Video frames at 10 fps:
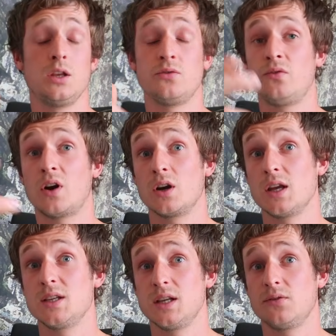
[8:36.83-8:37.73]
It's very
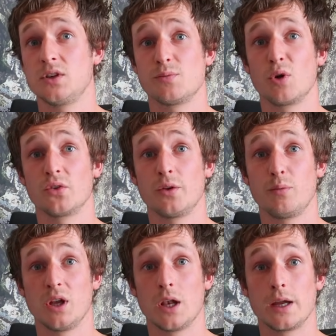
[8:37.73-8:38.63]
easy. If it's bolted
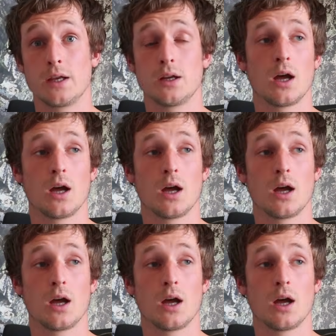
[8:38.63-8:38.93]
belay,